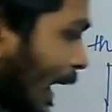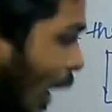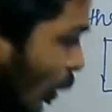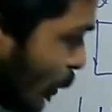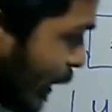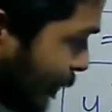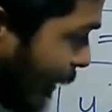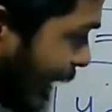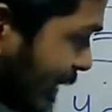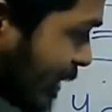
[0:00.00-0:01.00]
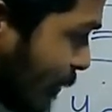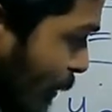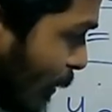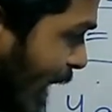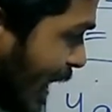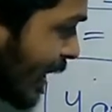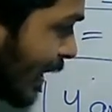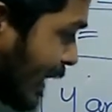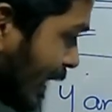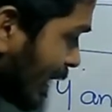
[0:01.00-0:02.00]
And how we find this formula?